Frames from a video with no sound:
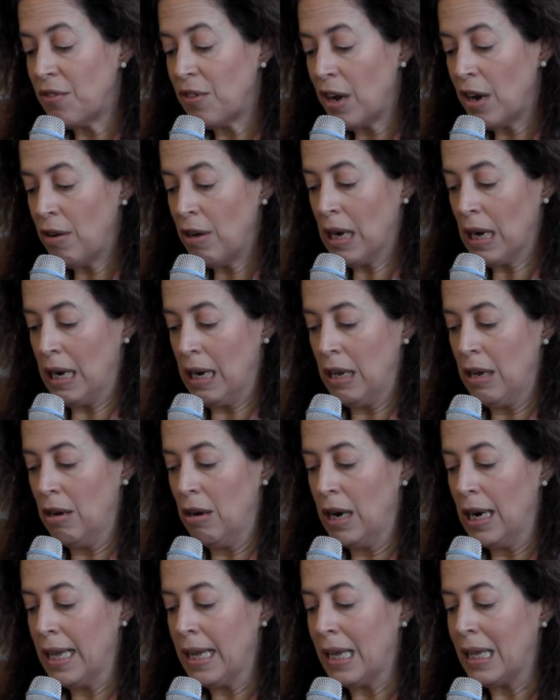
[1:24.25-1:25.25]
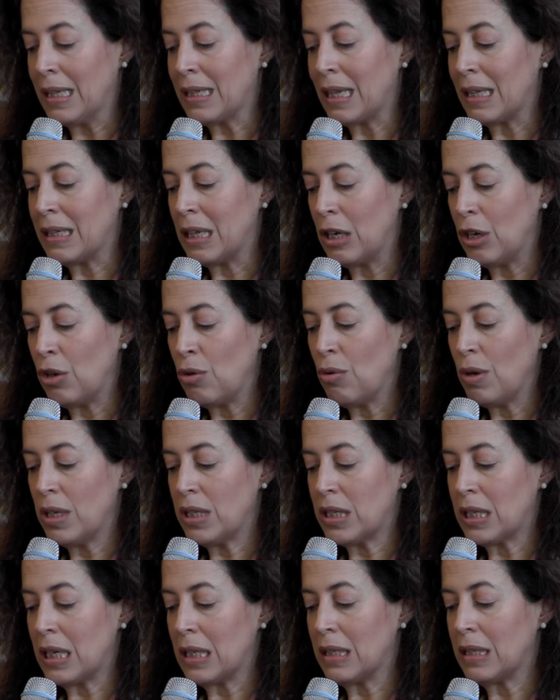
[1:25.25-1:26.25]
very clearly that the new
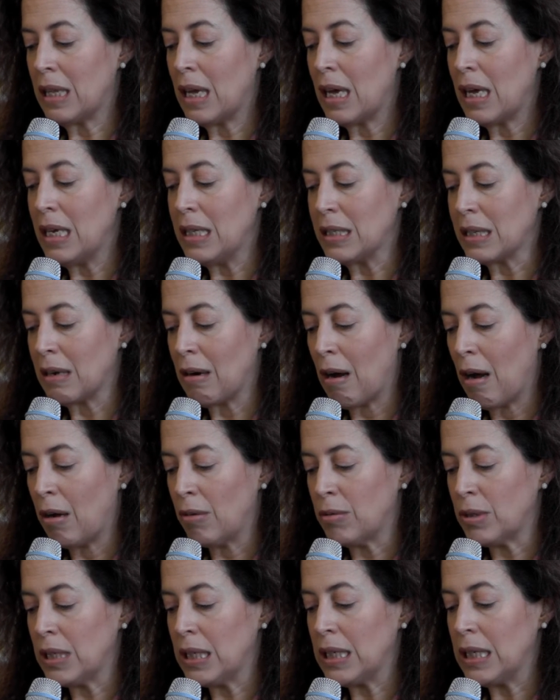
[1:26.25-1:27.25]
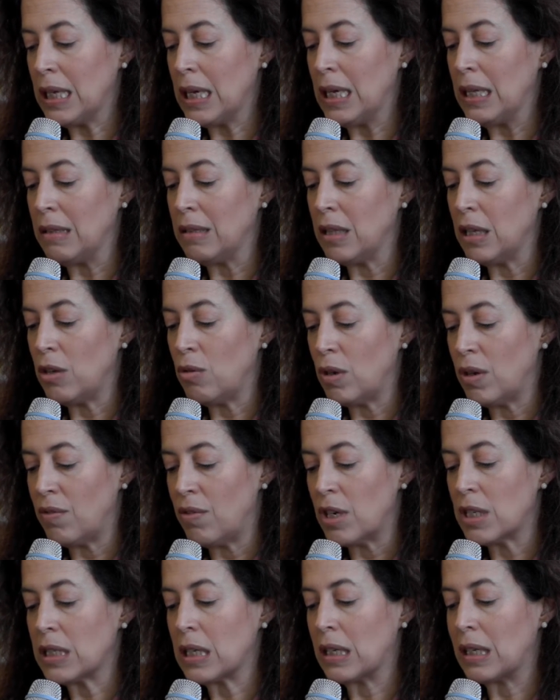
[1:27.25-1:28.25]
agenda is grounded in the
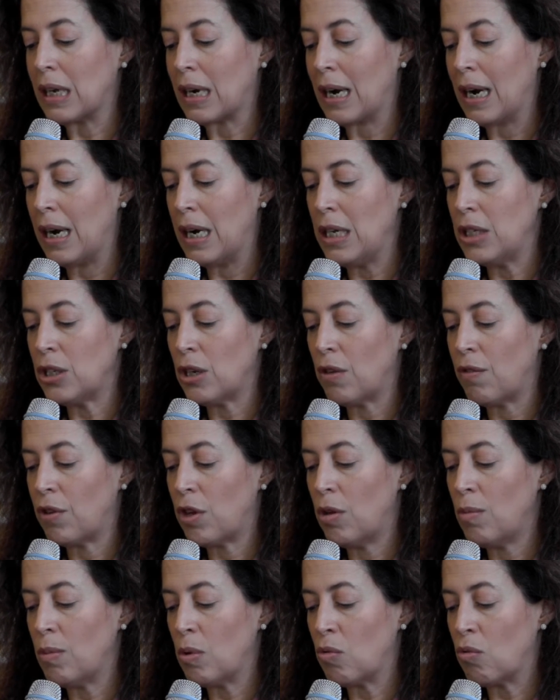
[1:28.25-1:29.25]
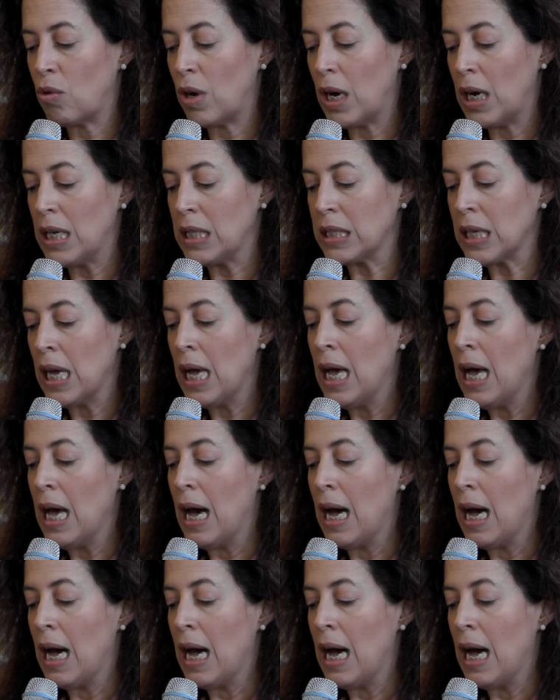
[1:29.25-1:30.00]
Universal Declaration of Human Rights